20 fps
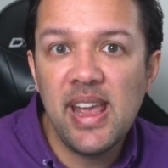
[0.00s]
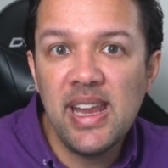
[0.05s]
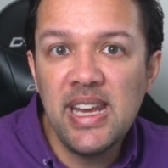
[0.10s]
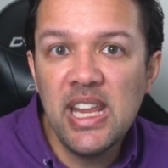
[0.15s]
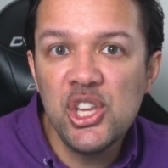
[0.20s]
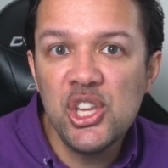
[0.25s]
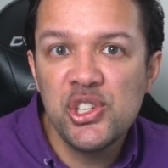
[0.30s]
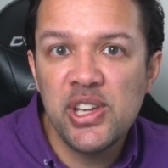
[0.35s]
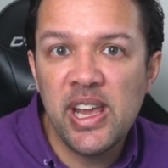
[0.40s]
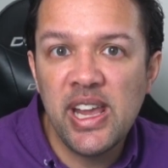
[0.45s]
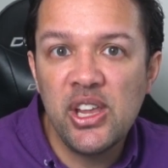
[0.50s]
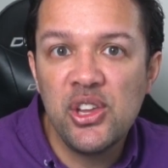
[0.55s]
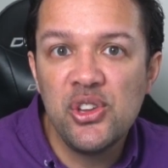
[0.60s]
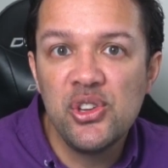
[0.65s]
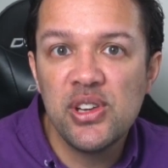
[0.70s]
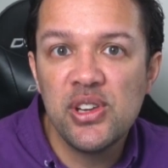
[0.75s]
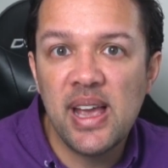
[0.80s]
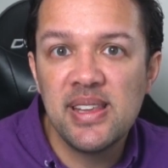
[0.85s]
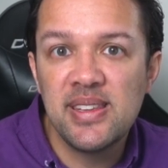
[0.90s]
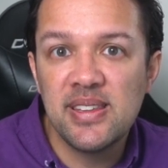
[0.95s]
any
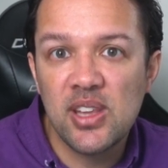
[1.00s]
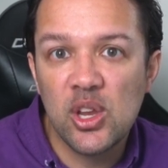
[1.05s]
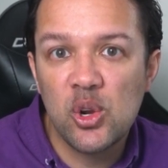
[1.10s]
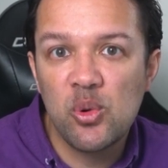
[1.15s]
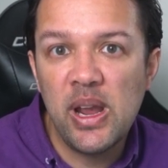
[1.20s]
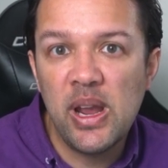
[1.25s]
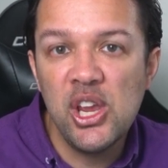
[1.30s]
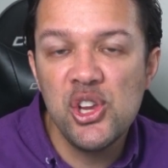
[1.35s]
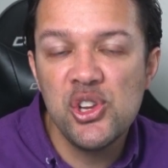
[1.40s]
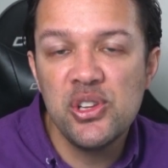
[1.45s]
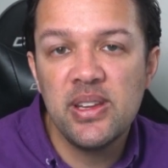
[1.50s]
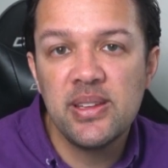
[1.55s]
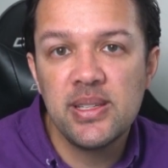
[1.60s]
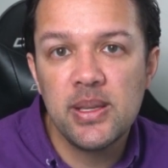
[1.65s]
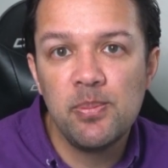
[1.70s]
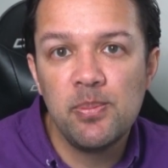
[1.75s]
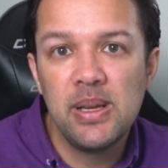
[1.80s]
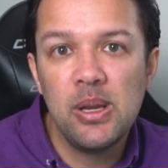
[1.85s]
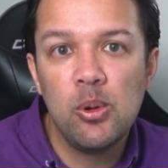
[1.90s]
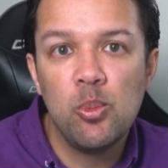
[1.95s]
change as its equation is
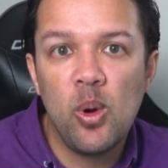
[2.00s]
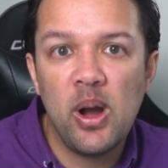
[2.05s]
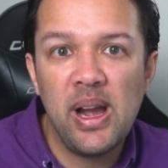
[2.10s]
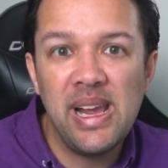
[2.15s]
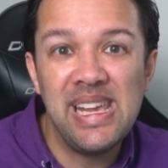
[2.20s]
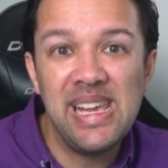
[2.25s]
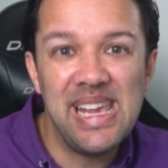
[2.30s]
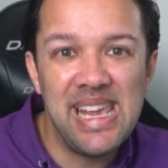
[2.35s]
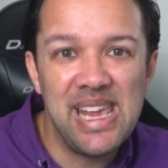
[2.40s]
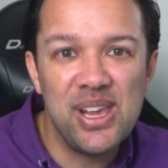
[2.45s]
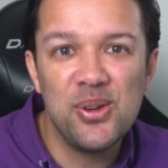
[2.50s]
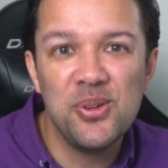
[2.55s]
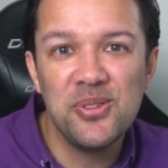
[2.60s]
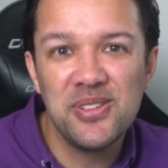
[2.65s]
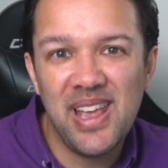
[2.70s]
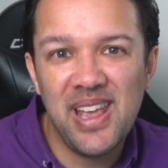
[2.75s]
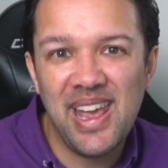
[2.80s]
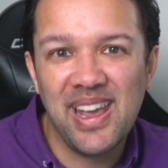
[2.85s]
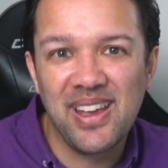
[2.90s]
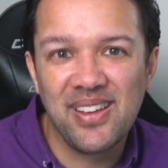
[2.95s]
simply y equals
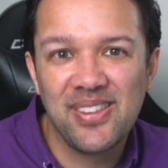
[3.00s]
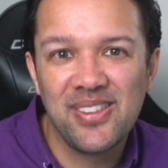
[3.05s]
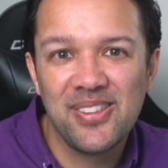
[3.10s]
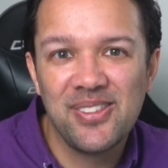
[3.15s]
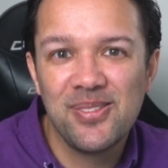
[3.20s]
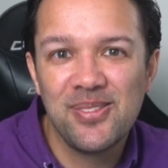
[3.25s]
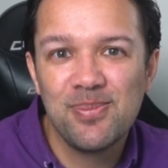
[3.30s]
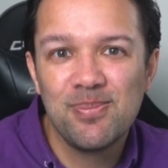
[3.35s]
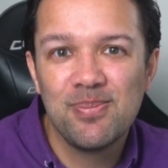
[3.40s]
x.